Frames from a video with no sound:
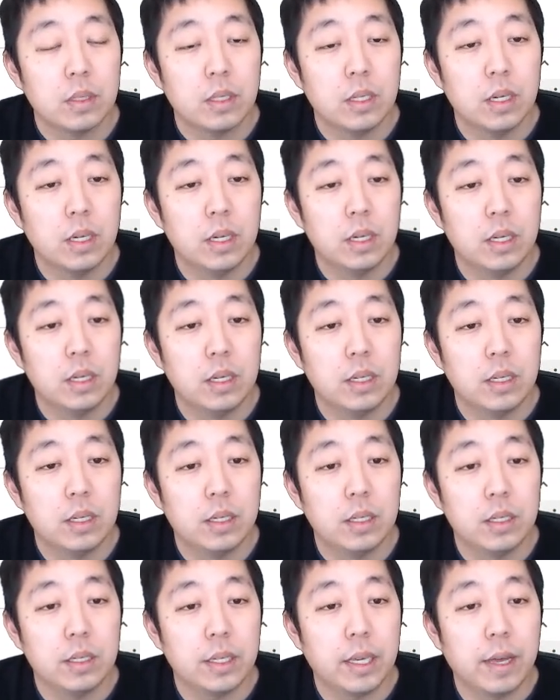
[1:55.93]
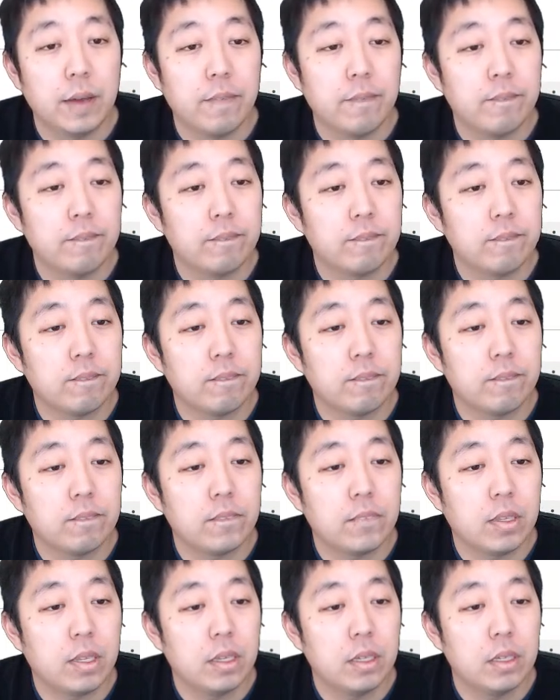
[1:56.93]
Uh, yeah,
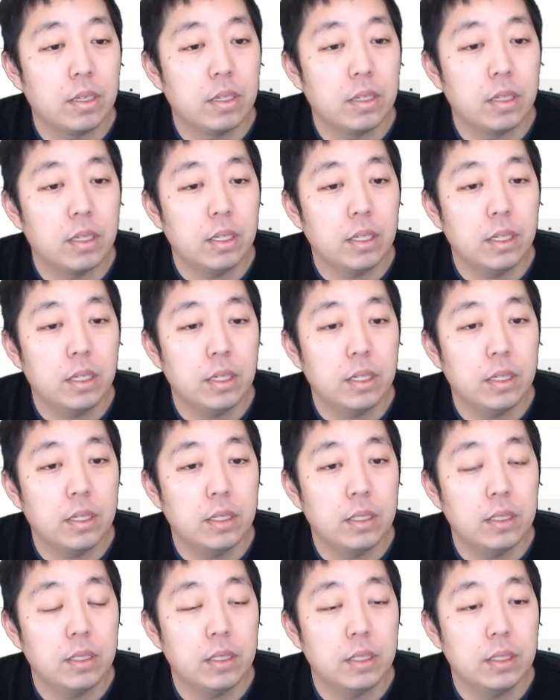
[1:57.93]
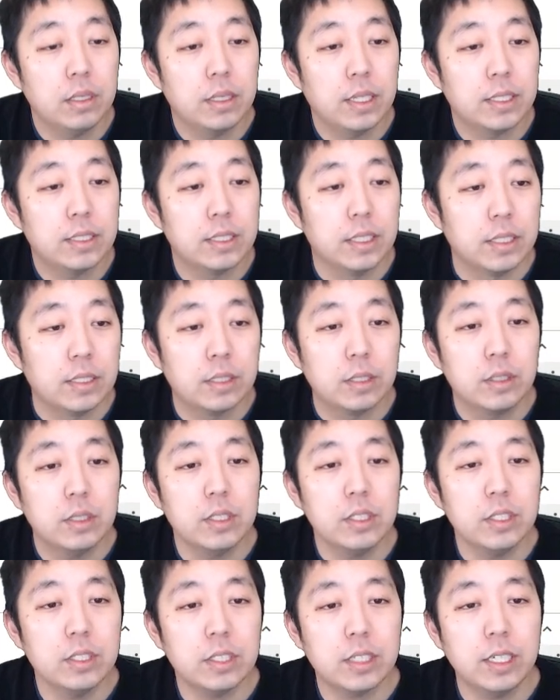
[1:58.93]
and that's it. So this
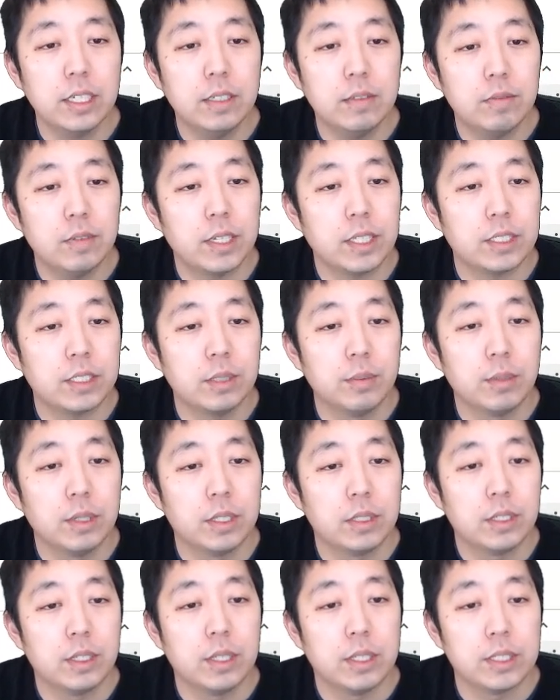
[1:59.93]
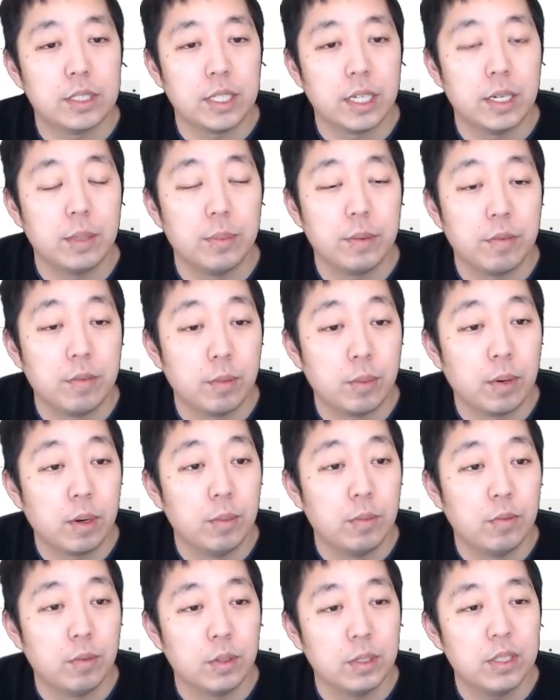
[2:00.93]
is kind of like similar to the setup of the
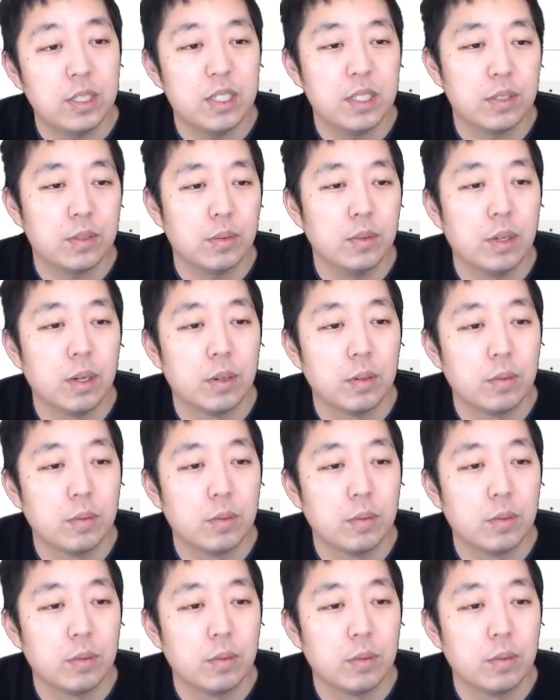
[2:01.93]
problem for this is uh,